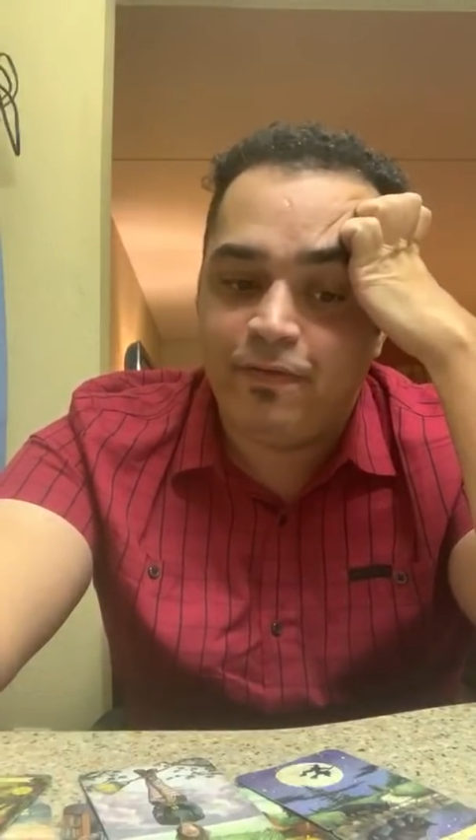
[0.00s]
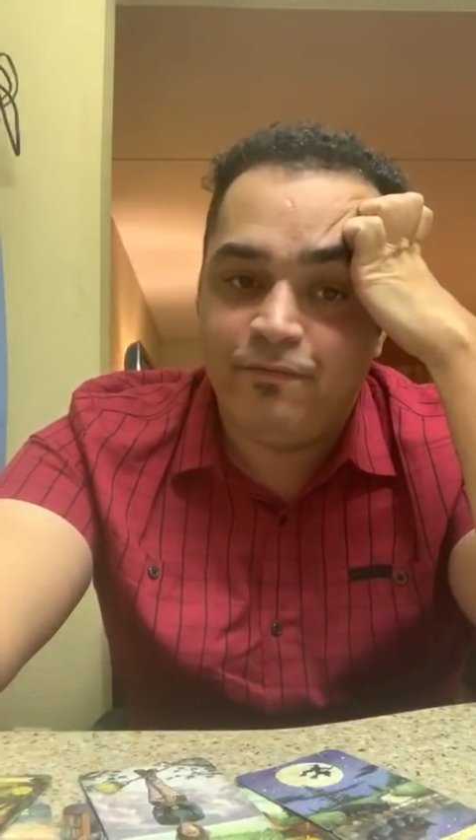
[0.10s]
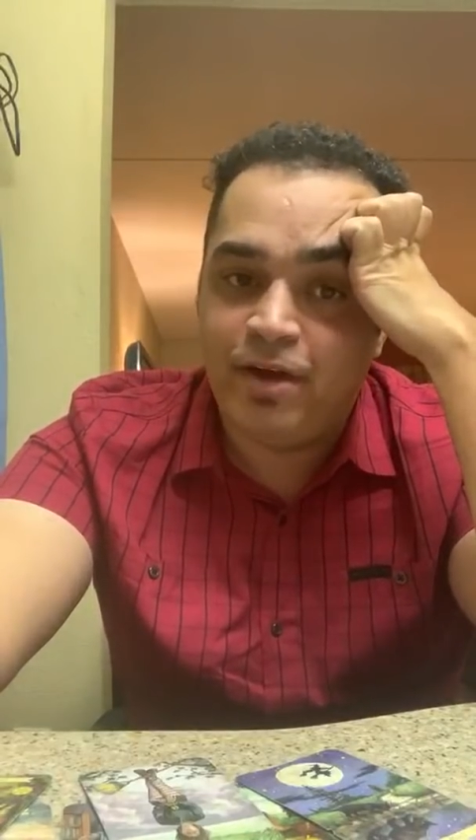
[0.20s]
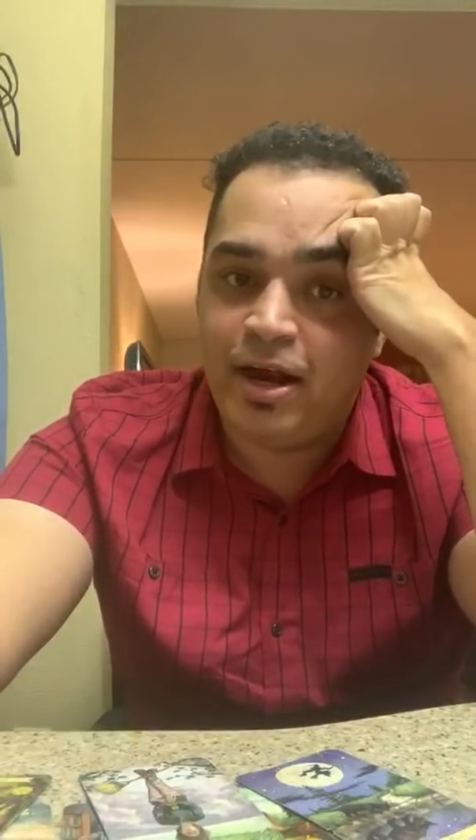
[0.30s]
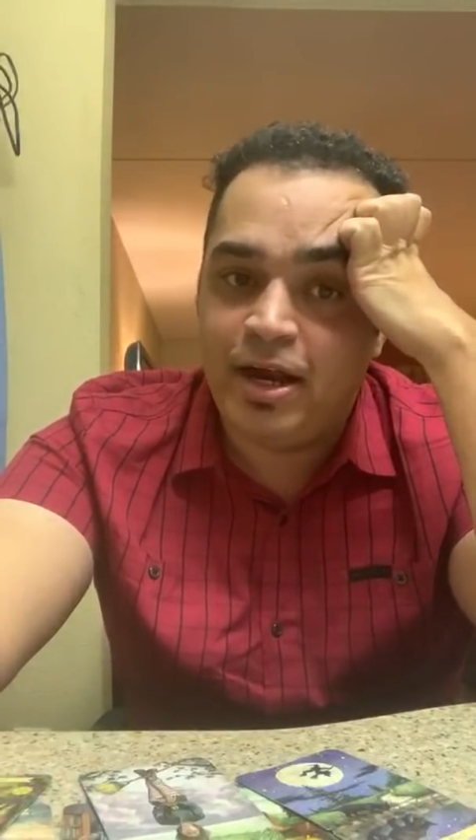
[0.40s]

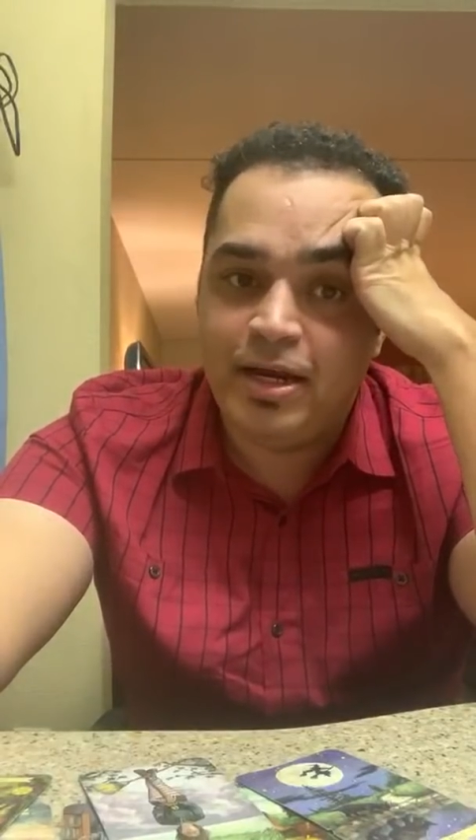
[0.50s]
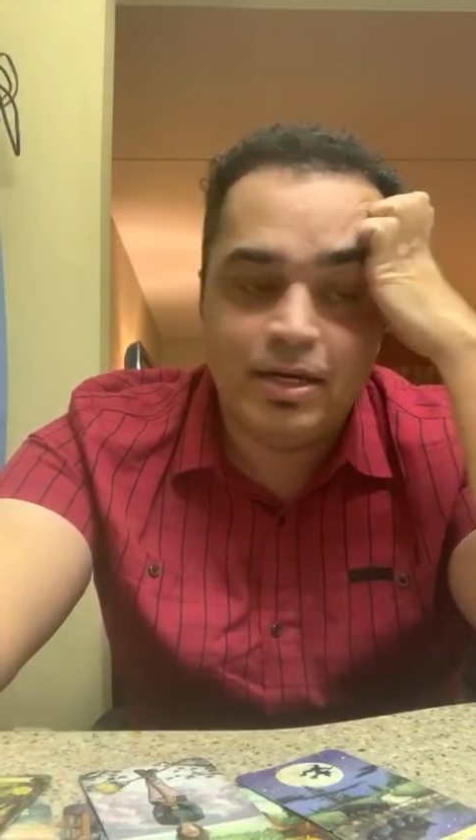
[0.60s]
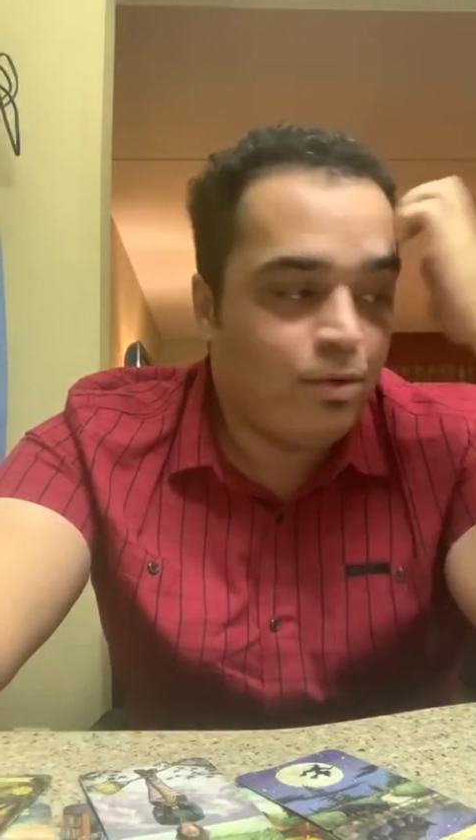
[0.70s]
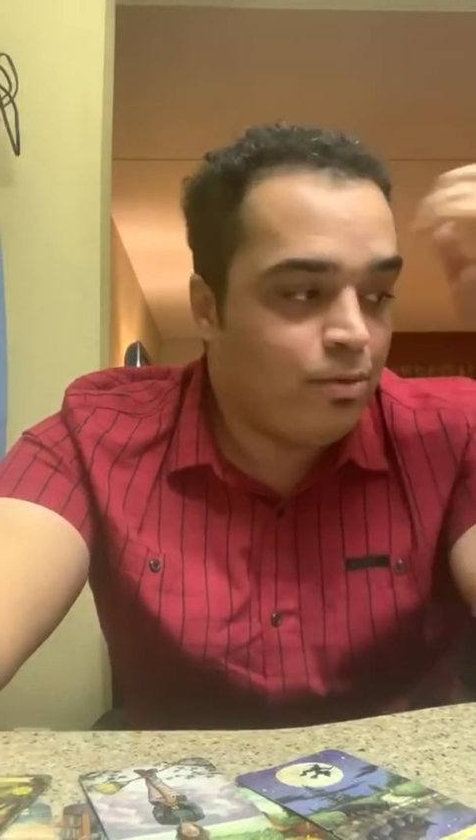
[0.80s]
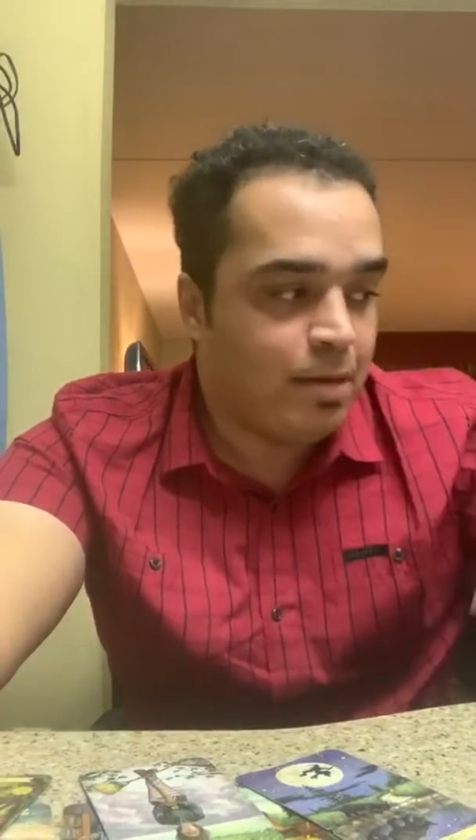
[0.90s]

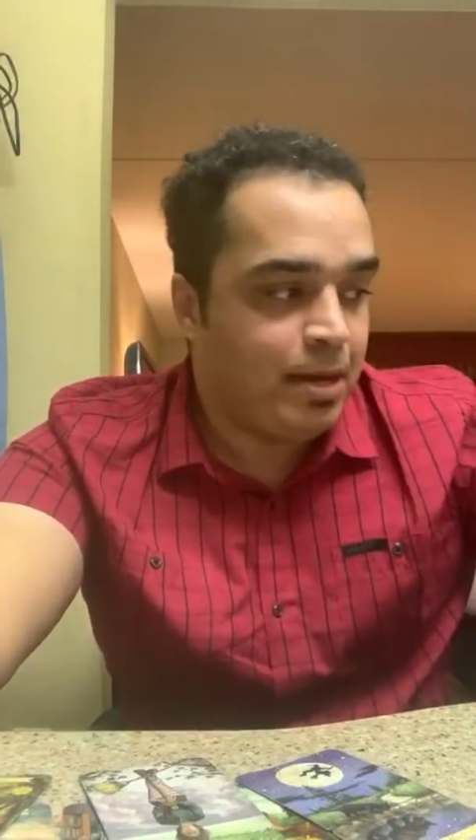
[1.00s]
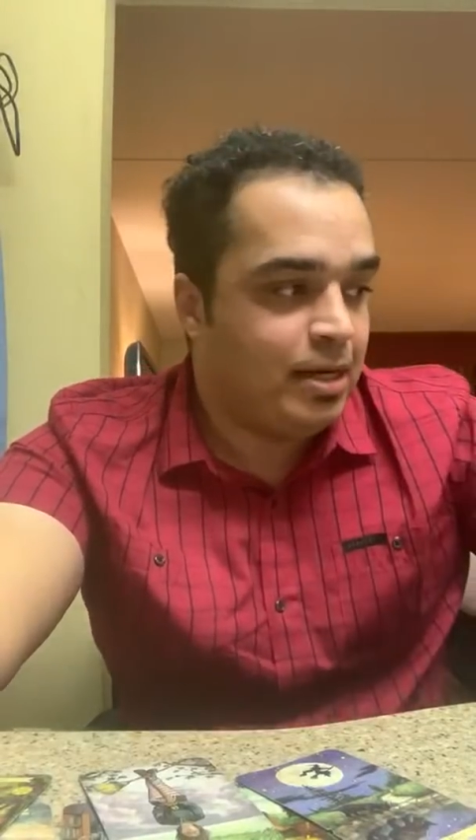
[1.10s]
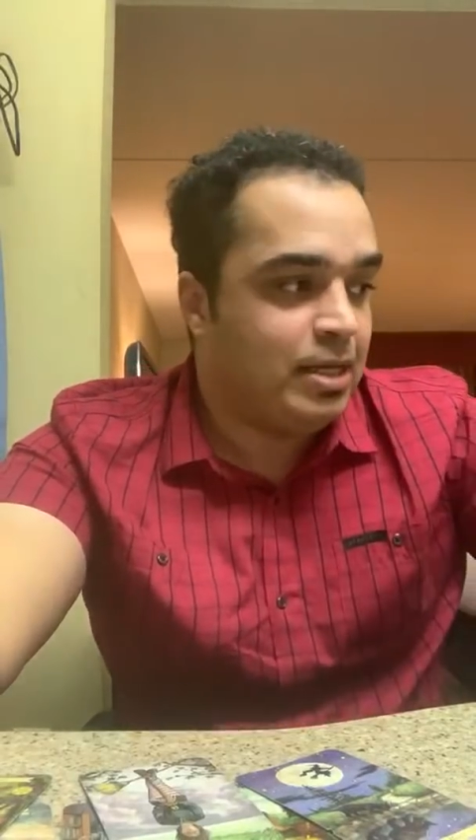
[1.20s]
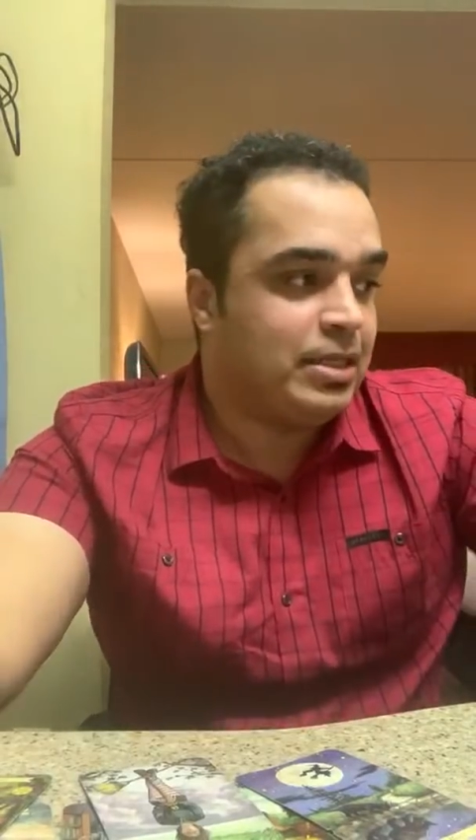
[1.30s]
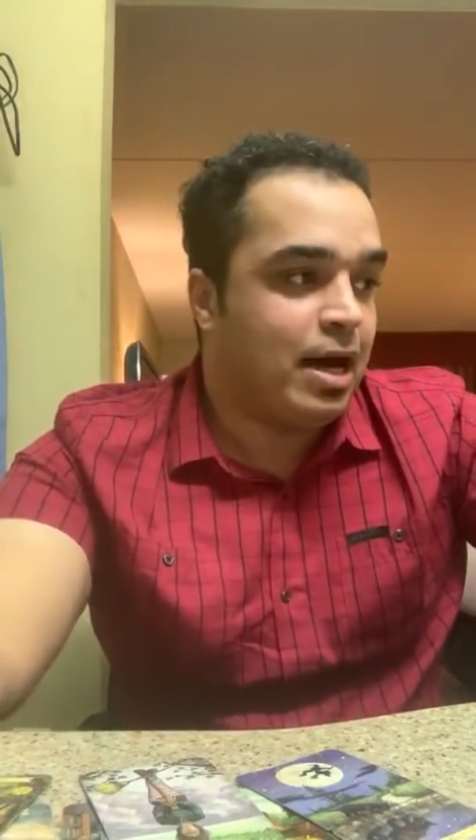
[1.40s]
what were they
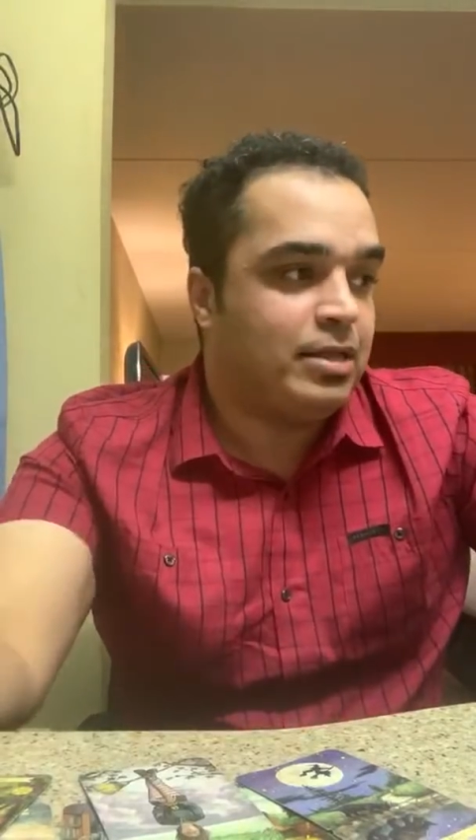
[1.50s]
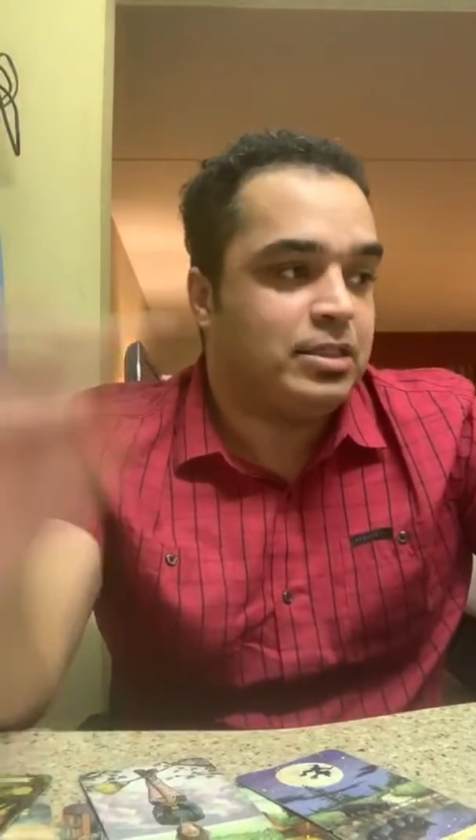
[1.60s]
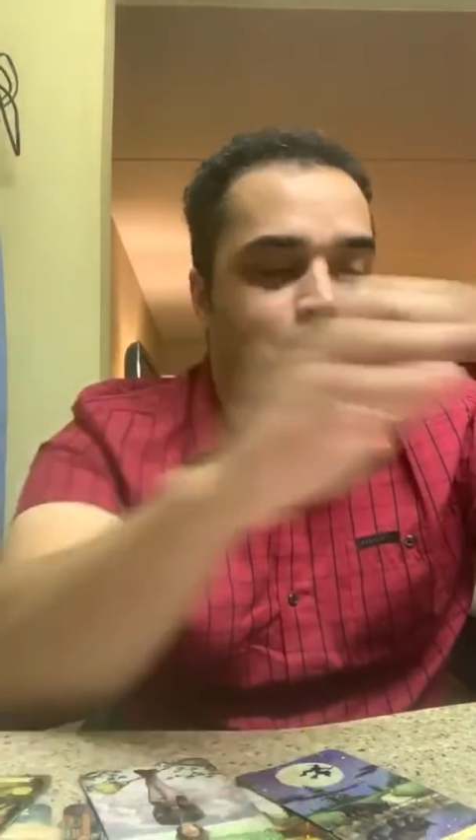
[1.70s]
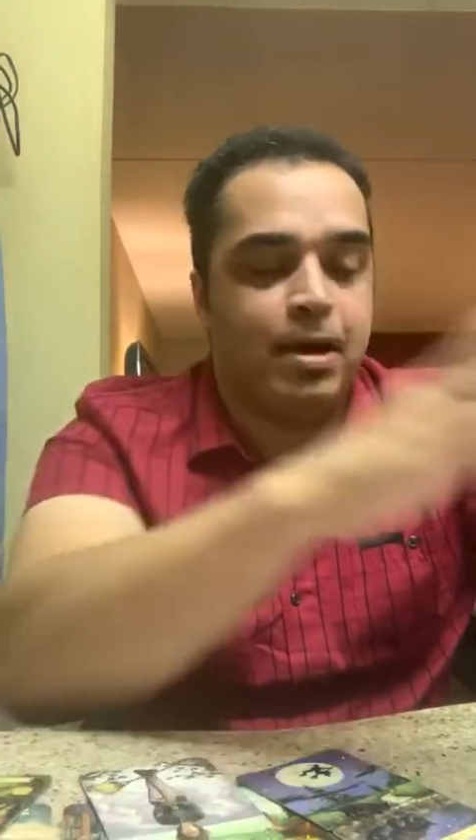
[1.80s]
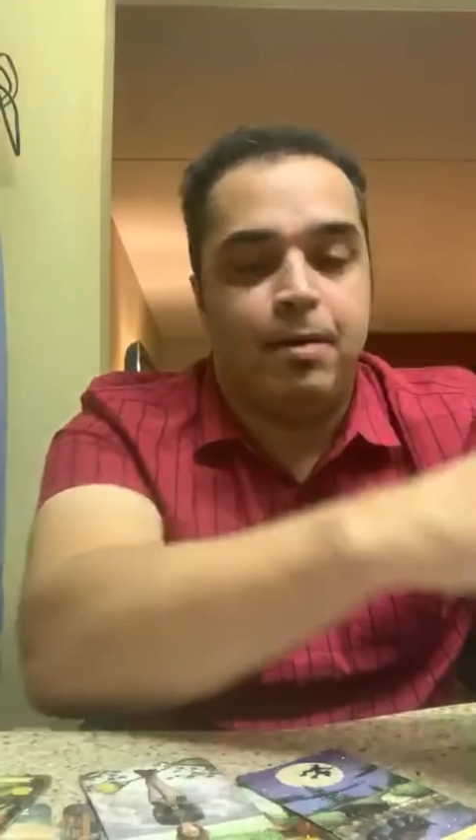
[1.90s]
being
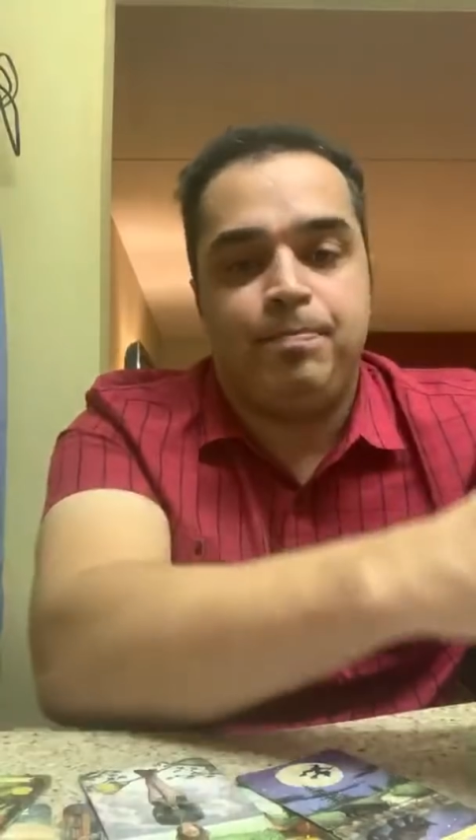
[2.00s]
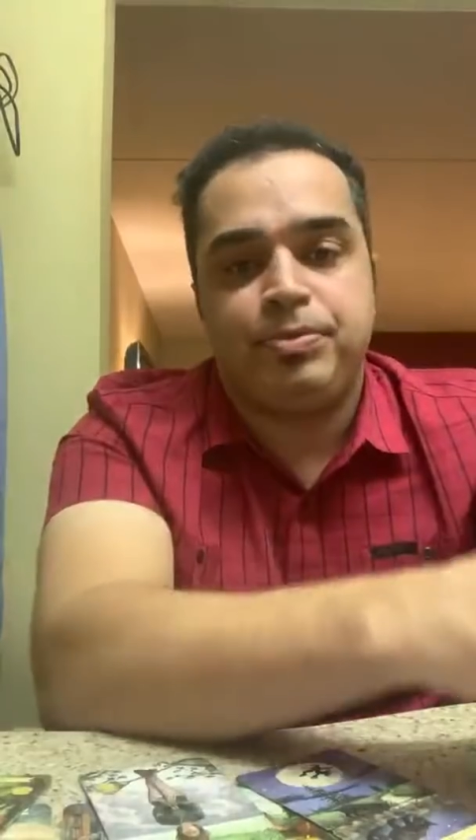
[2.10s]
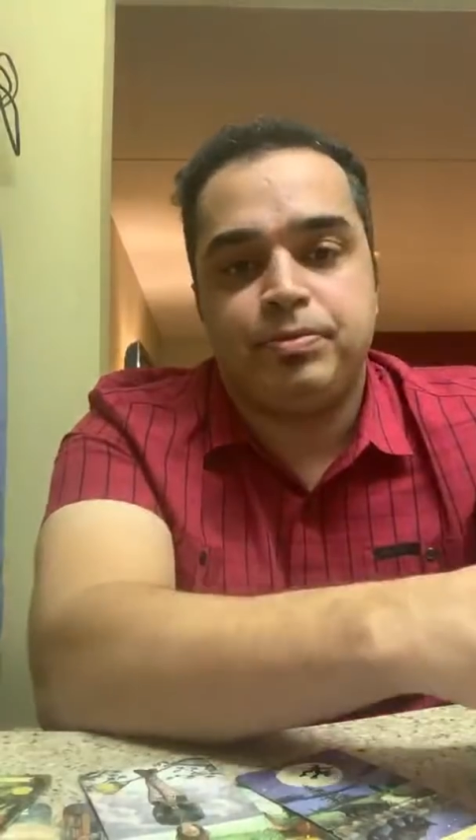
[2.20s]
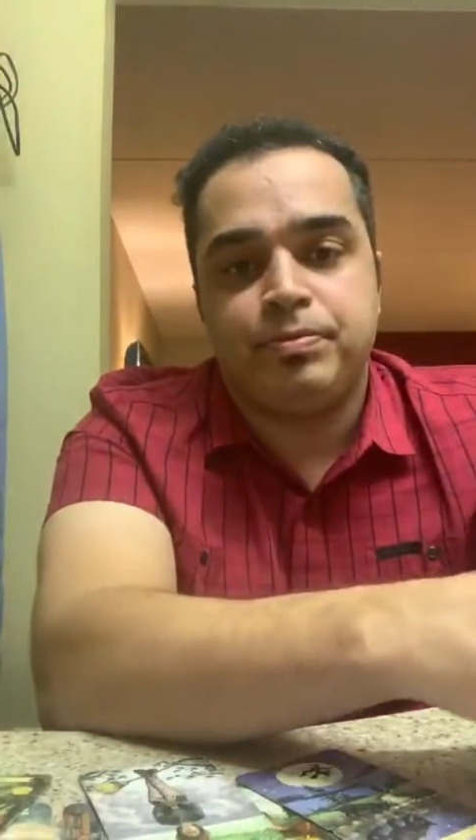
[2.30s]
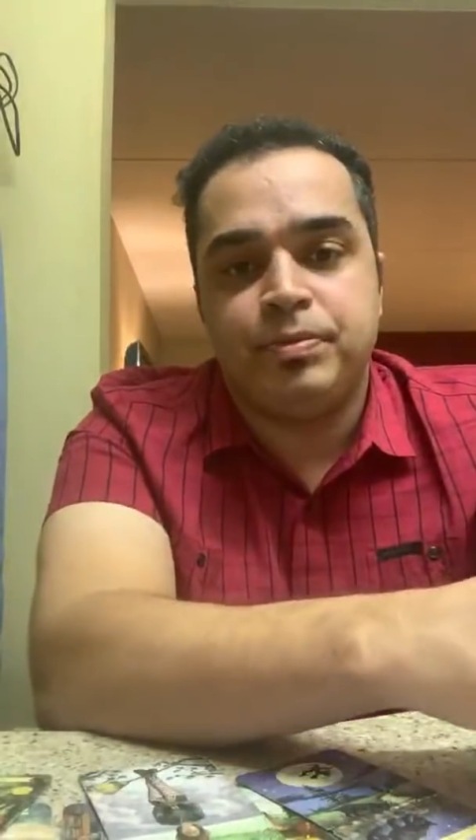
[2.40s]
dishonest about?